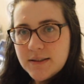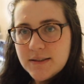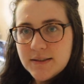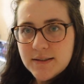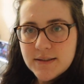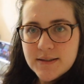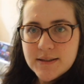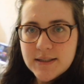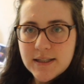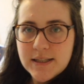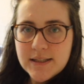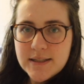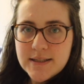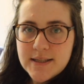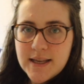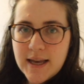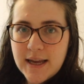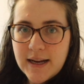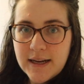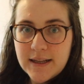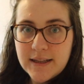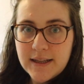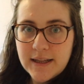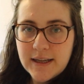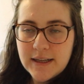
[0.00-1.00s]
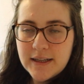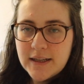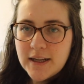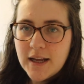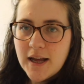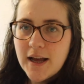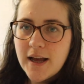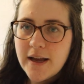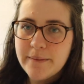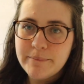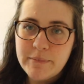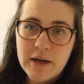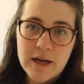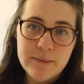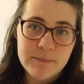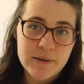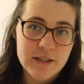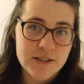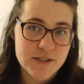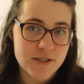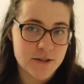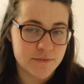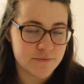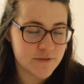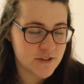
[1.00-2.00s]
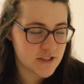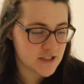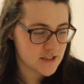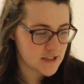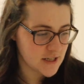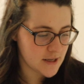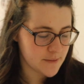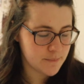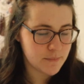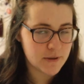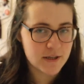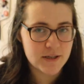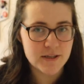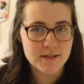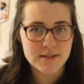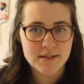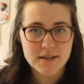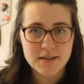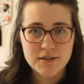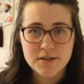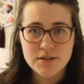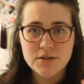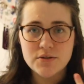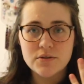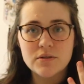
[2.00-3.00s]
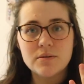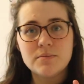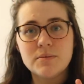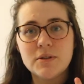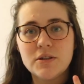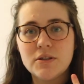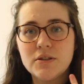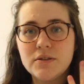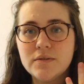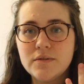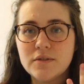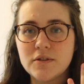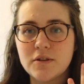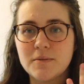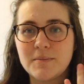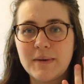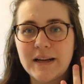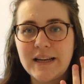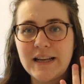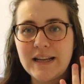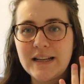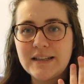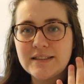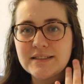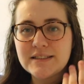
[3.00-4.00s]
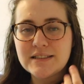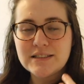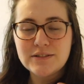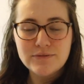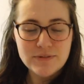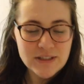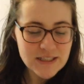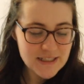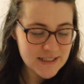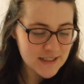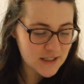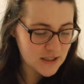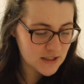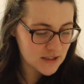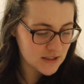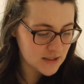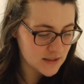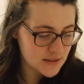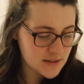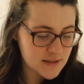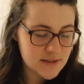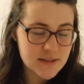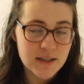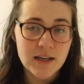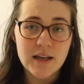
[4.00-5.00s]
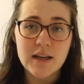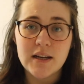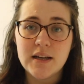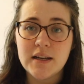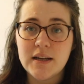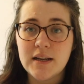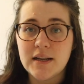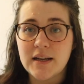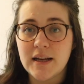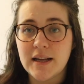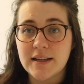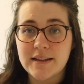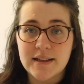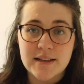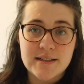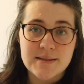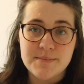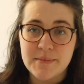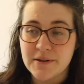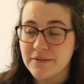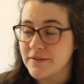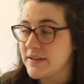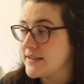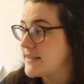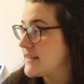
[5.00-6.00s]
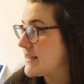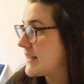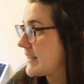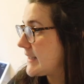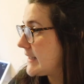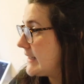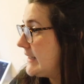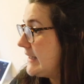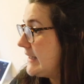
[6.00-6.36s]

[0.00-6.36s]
It's getting there. I'm going to stop for today because I just dropped a Hoover on my hand. It really hurts. And that's my reasoning.